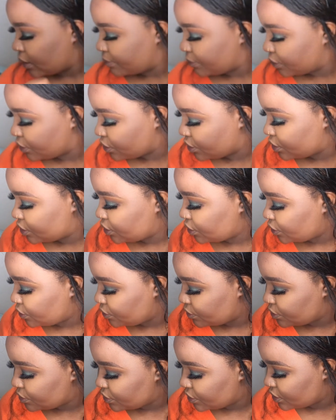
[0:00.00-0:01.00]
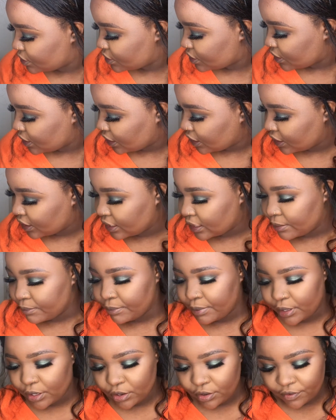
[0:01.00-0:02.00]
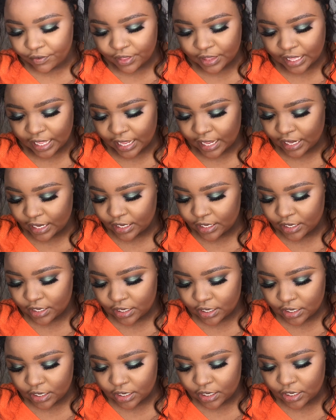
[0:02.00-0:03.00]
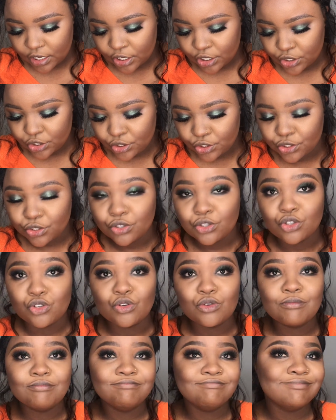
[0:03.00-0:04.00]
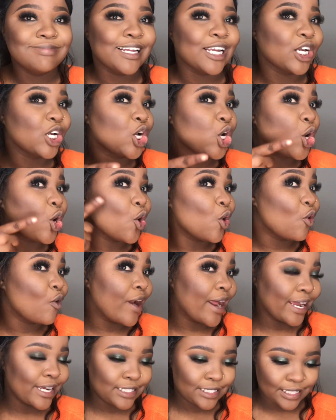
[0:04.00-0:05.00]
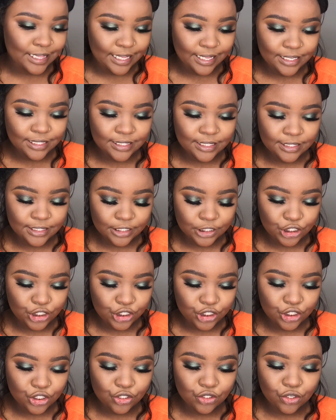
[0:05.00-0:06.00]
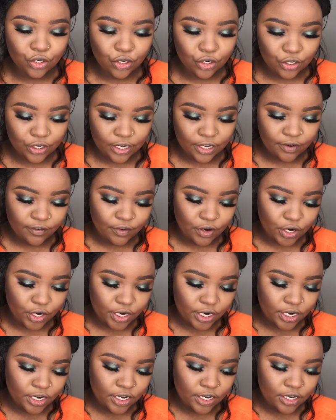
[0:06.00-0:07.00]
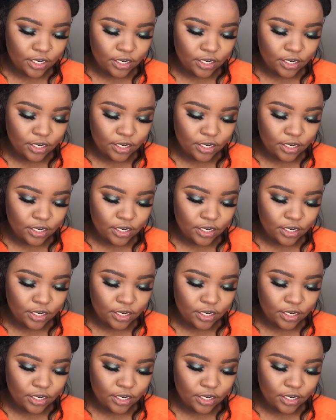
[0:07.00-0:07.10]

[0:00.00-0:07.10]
I'm just gonna use like a bit of that to like correct this because it's just not looking right.